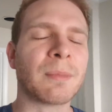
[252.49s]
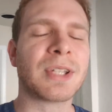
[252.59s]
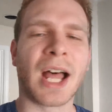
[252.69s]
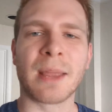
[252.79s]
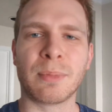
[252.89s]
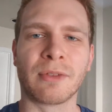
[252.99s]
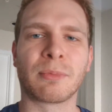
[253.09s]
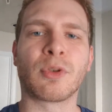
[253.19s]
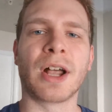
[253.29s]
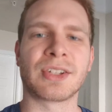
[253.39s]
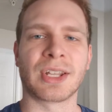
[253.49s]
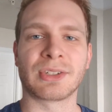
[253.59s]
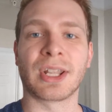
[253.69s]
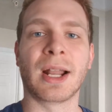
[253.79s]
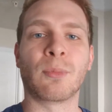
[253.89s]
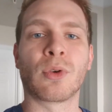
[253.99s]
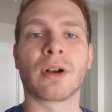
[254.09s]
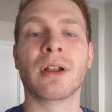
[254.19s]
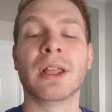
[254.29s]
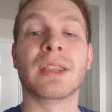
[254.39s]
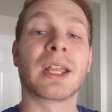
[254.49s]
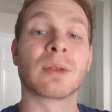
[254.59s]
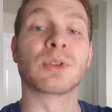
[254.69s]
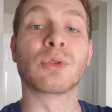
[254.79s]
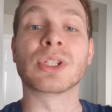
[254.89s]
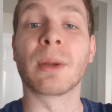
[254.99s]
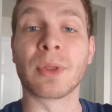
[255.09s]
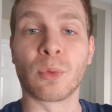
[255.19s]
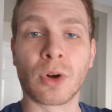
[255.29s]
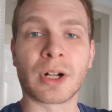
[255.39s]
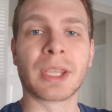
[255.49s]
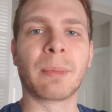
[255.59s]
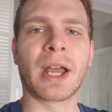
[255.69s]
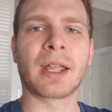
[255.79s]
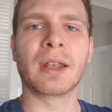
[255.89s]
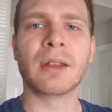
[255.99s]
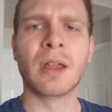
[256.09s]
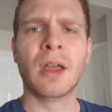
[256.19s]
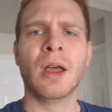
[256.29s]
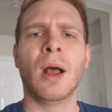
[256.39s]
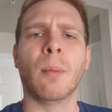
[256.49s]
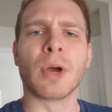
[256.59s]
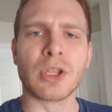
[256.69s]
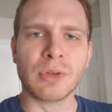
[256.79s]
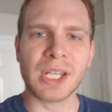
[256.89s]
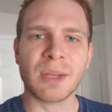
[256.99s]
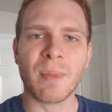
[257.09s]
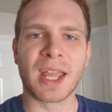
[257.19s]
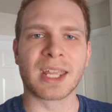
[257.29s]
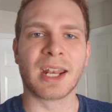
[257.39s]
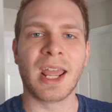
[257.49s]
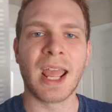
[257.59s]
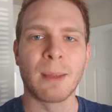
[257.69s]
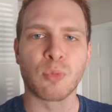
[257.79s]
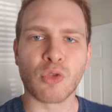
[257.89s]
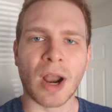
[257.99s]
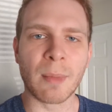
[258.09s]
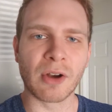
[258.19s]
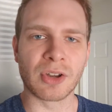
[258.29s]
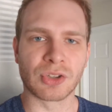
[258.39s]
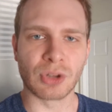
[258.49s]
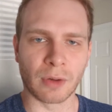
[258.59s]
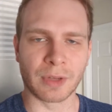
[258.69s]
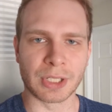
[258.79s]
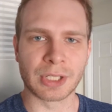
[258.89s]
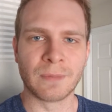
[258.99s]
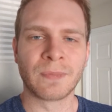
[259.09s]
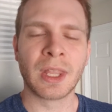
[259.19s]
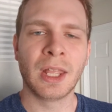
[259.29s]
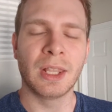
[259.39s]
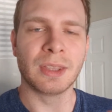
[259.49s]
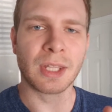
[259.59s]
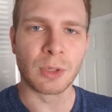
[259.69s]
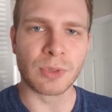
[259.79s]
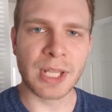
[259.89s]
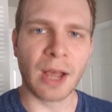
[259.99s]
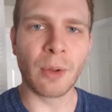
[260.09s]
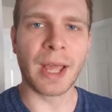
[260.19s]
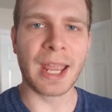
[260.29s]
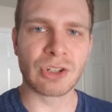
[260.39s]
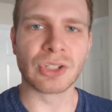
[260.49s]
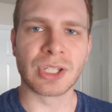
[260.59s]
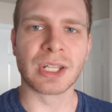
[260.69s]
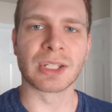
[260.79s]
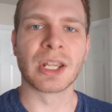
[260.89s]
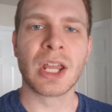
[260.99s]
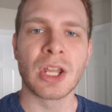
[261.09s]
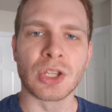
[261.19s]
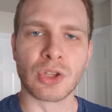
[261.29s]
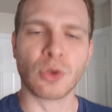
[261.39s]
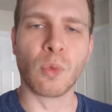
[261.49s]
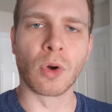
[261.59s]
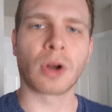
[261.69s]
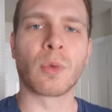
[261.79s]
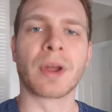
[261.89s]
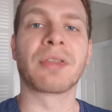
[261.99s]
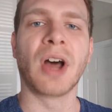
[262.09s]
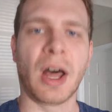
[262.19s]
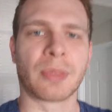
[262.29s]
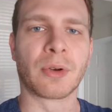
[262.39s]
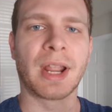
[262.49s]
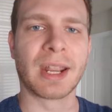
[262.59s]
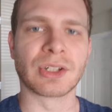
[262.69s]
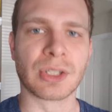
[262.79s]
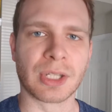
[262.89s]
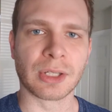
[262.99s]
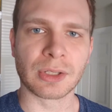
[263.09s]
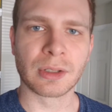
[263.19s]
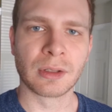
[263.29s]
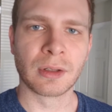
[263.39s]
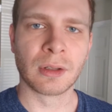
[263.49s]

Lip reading: type of process set up where they can do some of the work on the back end. But you need to make it a primary service that you tell agencies you work with other agencies.